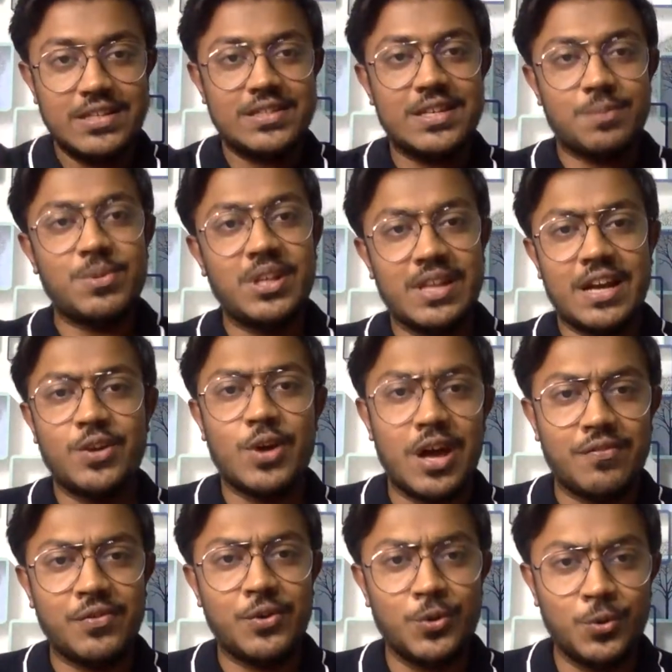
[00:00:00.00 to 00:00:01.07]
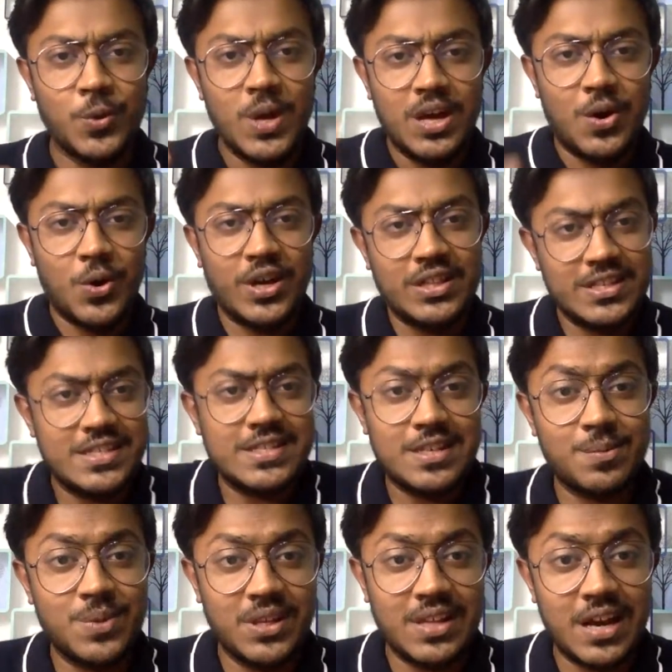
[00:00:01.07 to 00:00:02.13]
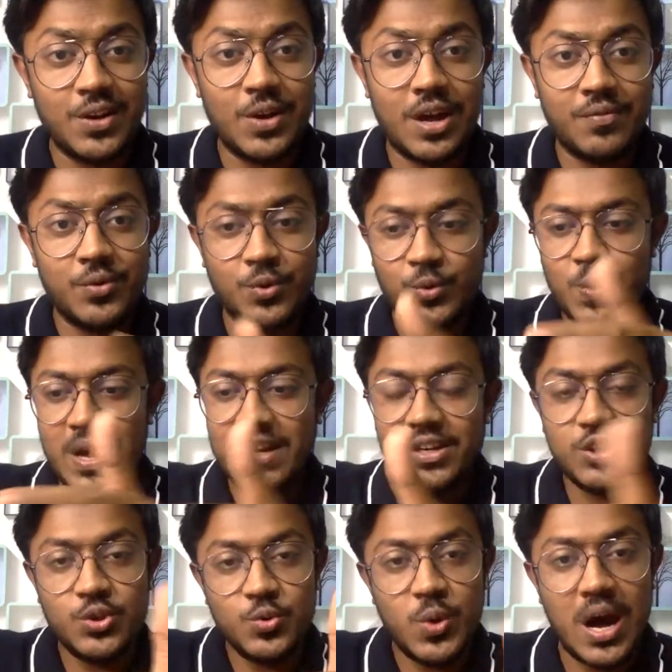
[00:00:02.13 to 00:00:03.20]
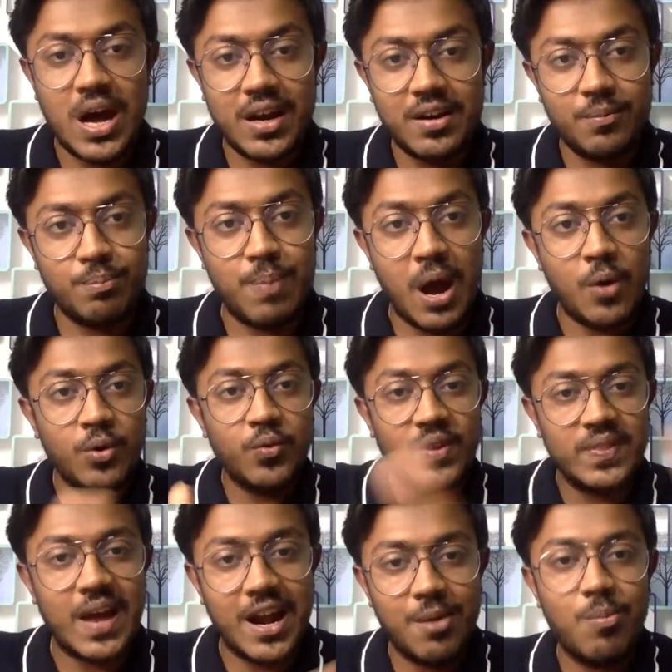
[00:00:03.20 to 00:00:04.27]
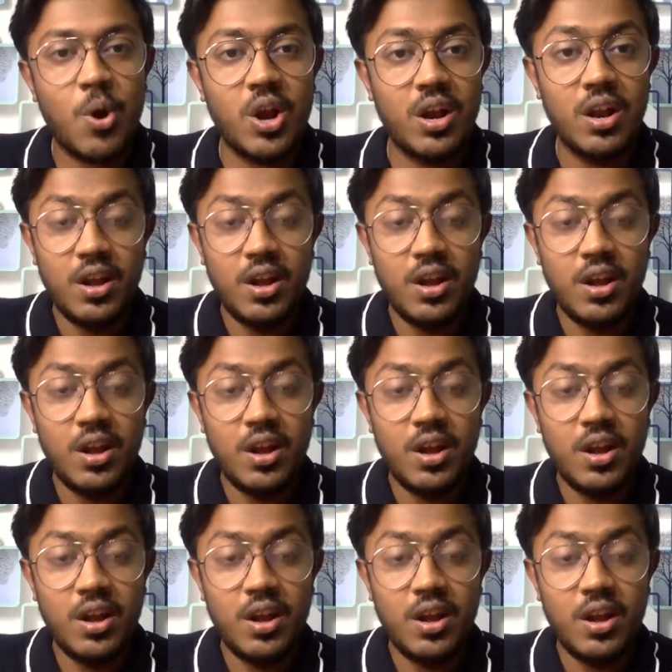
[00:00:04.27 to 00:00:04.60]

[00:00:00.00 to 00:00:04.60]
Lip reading: is something that you have to do, okay, this is something that you have to do, and you are bound with that ball.